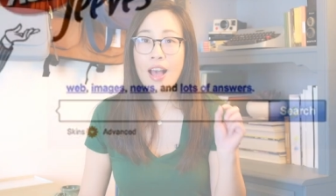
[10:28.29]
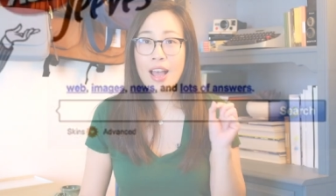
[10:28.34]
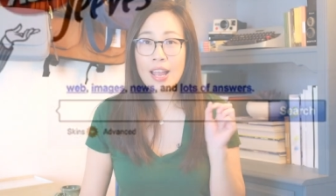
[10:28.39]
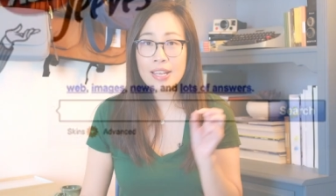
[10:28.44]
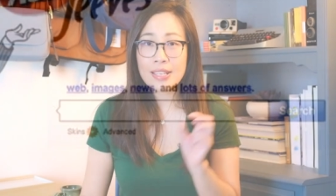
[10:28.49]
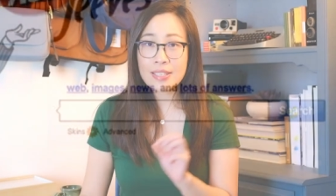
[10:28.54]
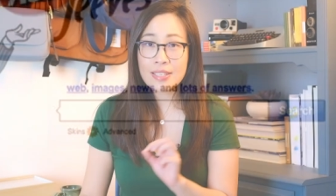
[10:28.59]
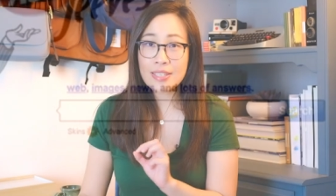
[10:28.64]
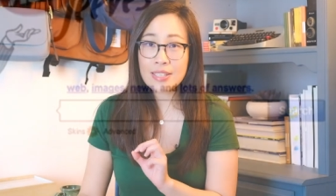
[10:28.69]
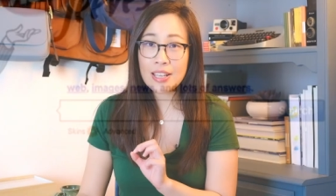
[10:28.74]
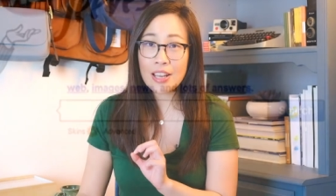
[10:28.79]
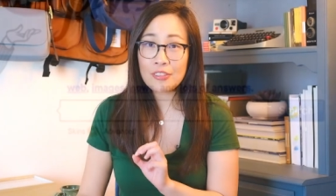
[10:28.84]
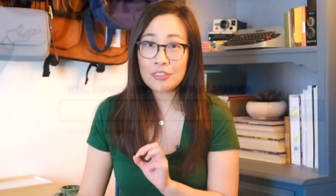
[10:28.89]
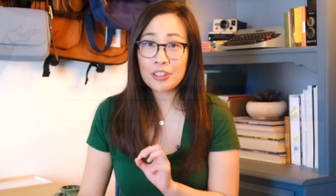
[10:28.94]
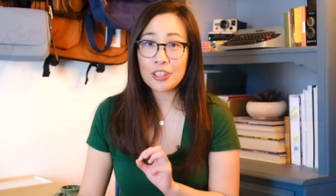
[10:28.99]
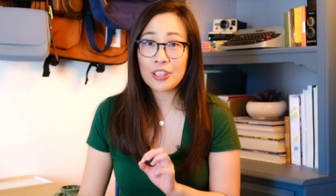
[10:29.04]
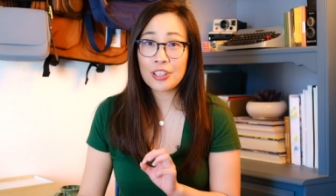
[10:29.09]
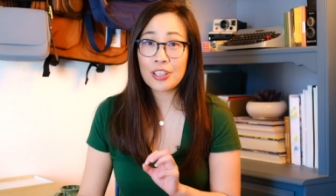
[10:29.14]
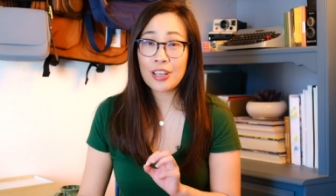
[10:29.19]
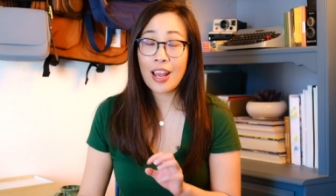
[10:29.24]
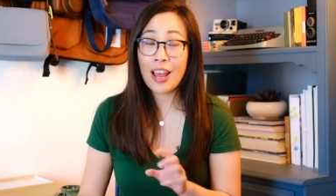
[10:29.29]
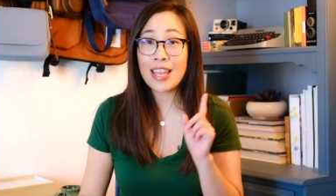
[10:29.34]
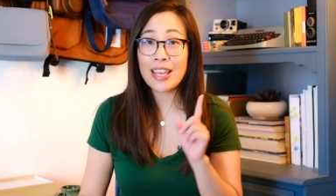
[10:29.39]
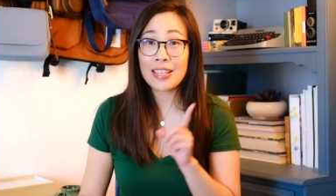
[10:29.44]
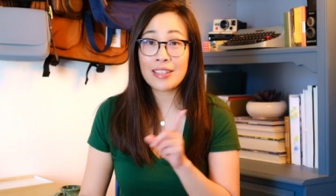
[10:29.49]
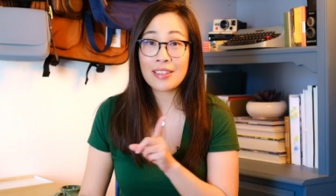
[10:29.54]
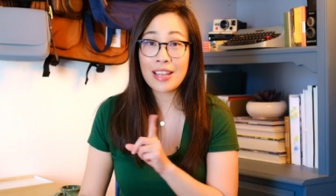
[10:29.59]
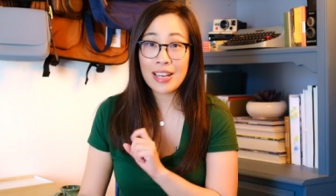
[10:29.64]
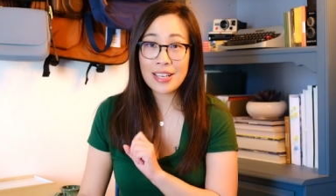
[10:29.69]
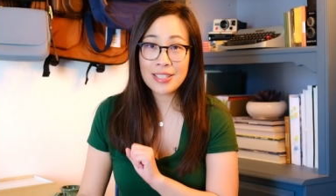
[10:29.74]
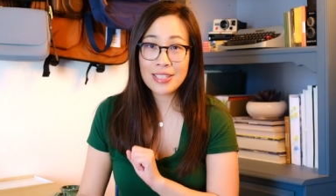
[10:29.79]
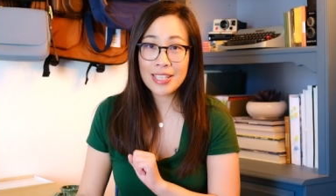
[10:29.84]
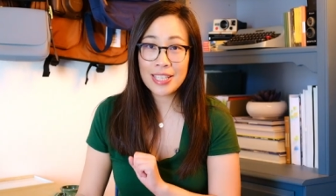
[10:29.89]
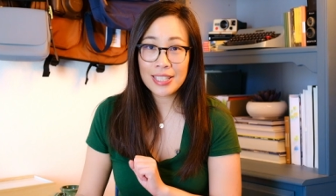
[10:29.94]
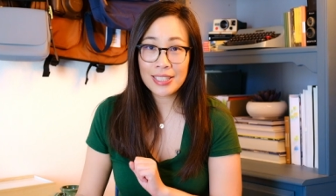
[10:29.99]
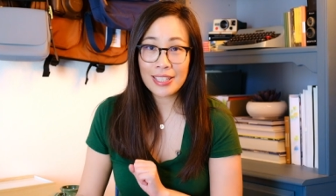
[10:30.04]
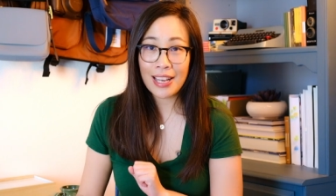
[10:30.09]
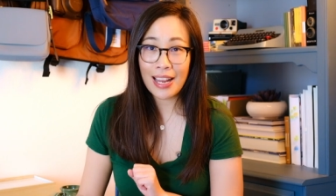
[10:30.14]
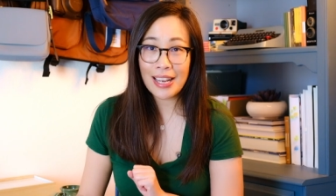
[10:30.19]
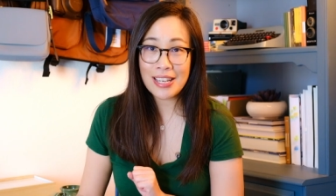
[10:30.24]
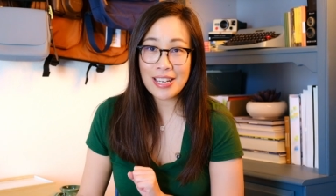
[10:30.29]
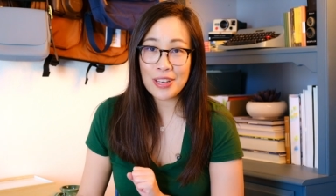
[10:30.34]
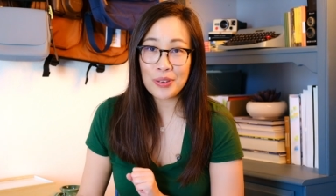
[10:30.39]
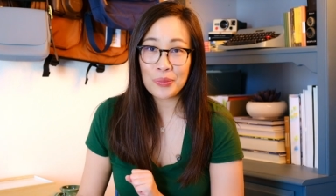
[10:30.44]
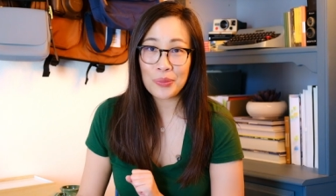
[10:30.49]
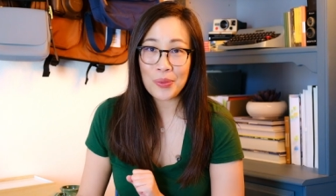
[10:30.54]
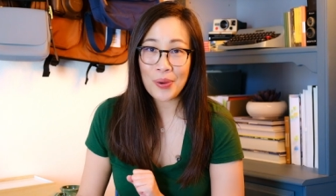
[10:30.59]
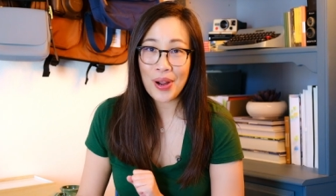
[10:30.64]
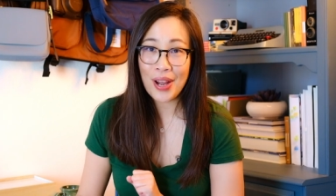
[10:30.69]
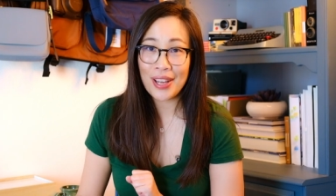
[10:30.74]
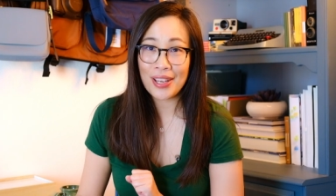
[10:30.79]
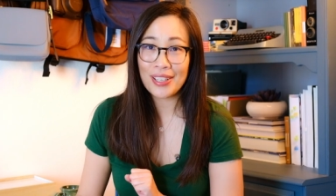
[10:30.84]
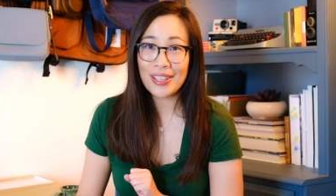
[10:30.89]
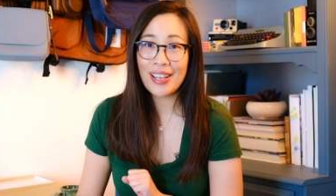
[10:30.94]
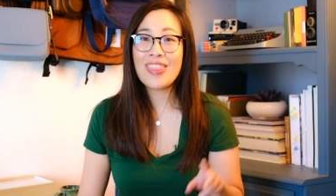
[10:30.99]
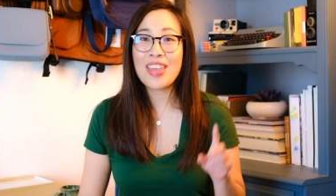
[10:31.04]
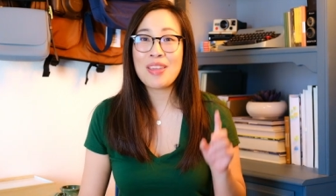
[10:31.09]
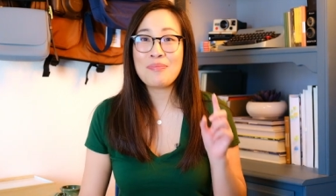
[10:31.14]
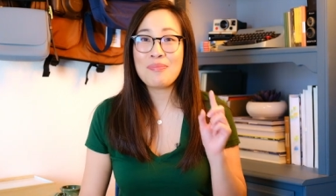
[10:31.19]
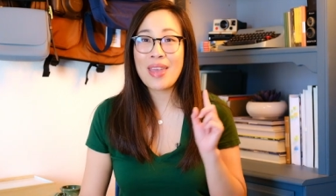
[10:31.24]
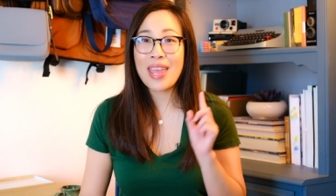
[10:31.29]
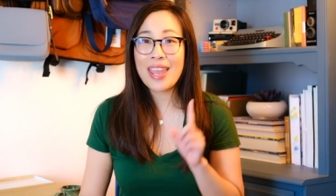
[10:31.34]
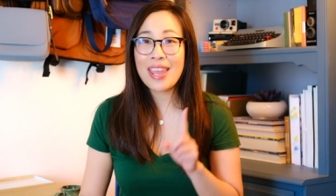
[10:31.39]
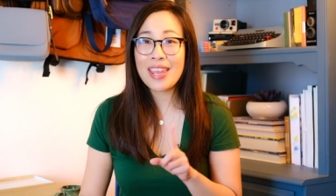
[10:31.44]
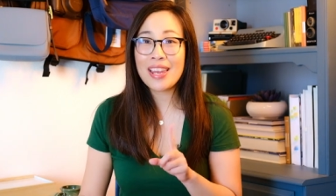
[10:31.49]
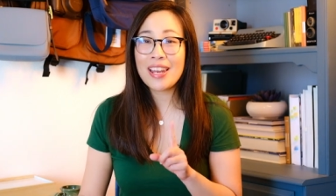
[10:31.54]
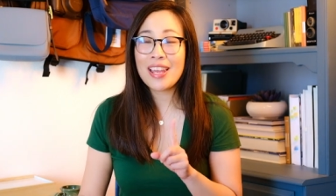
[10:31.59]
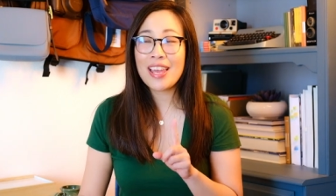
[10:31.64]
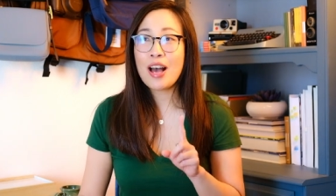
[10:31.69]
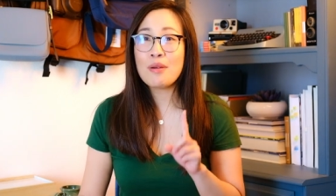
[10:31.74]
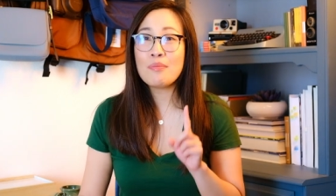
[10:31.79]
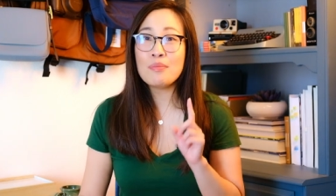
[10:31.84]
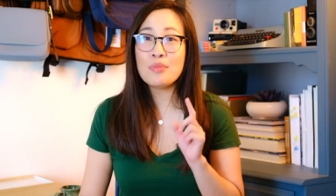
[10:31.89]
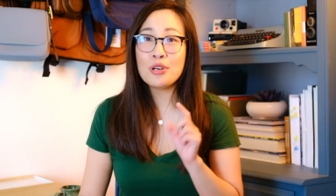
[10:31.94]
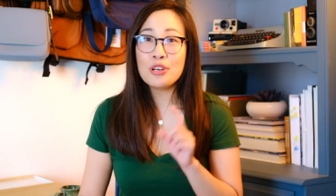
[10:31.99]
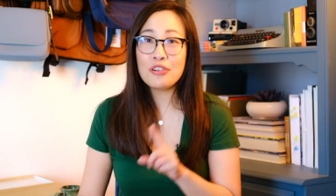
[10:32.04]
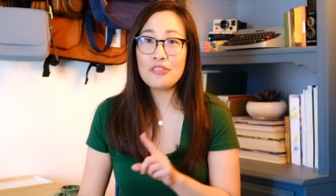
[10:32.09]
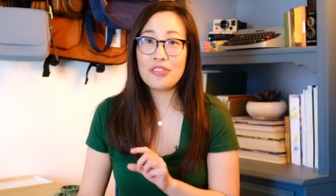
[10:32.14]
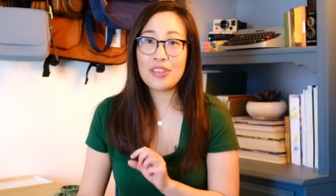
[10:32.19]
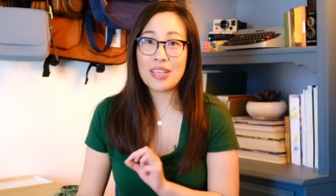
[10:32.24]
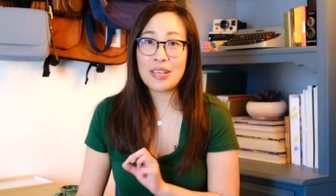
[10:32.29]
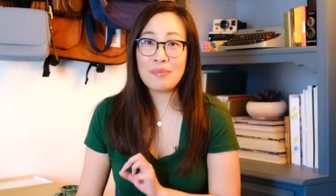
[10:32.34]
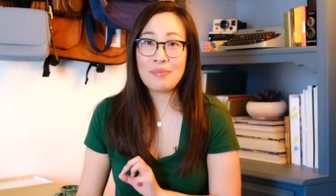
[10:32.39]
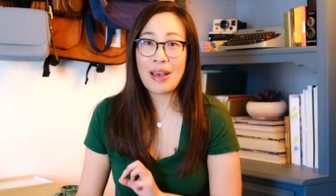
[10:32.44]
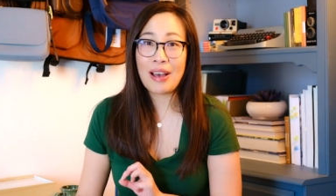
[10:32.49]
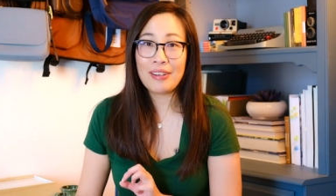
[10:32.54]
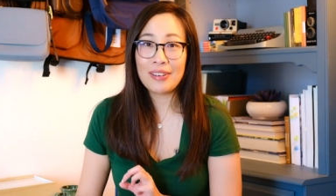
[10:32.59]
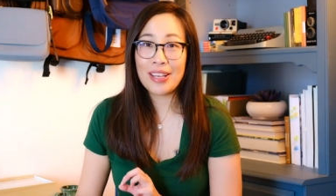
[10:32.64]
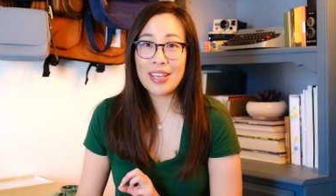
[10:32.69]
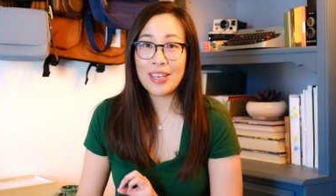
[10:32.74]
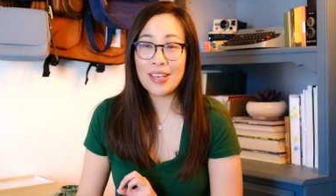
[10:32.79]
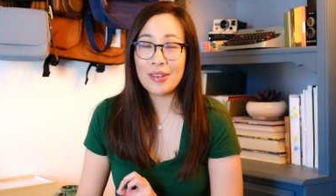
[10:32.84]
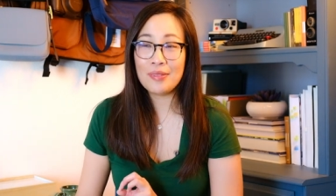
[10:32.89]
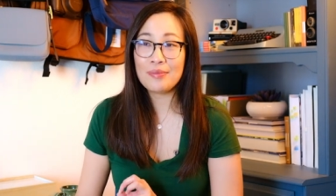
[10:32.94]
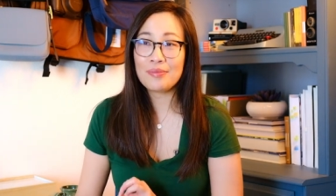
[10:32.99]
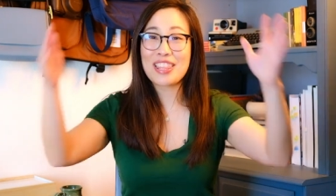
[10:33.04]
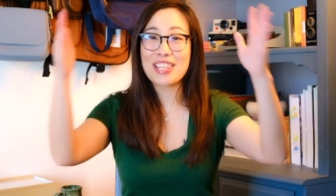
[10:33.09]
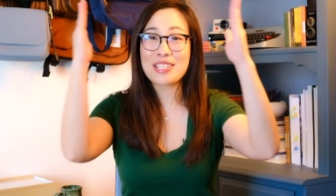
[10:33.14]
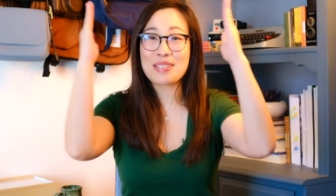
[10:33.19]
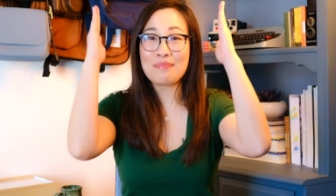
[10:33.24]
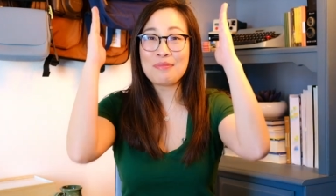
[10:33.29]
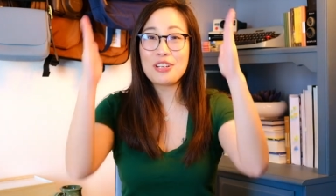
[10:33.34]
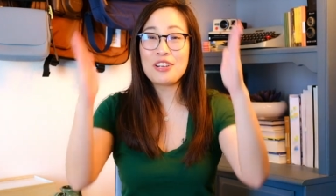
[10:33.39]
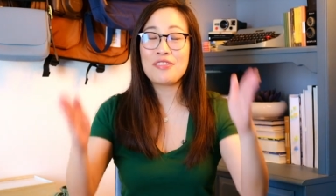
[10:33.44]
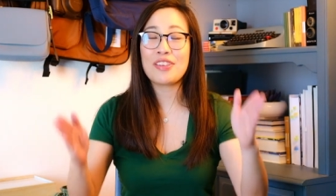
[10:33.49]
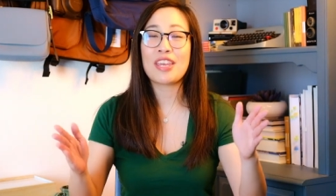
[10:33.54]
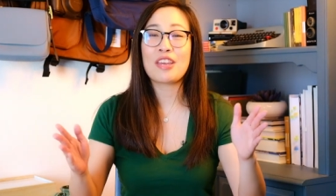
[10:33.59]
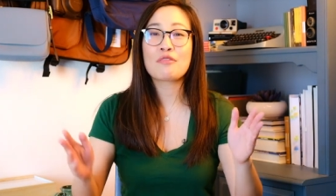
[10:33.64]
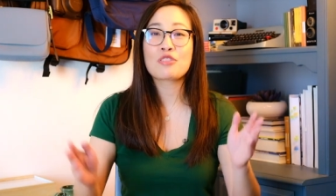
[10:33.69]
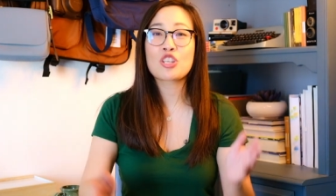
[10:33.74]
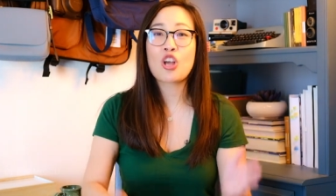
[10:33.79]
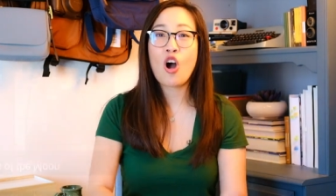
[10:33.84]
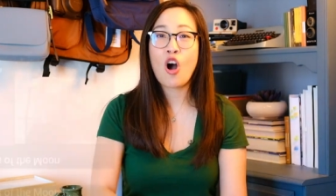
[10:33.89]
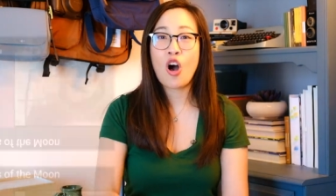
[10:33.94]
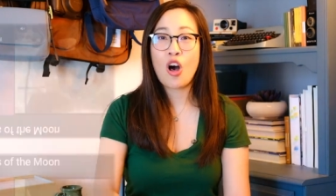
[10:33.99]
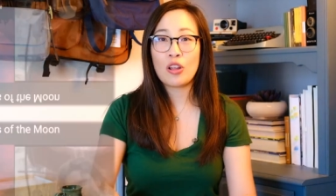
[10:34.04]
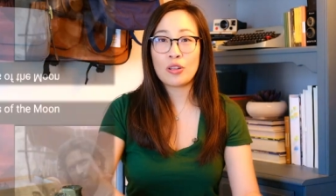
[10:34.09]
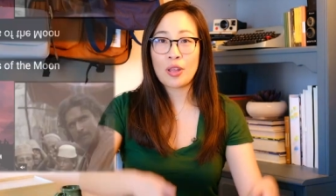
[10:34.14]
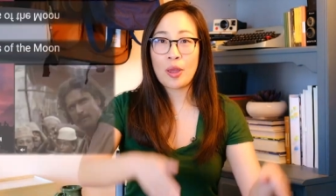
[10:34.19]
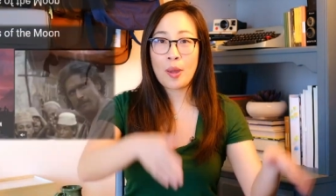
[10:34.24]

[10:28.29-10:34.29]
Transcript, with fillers: I discovered in 1991, they made a movie about him. This movie, it was called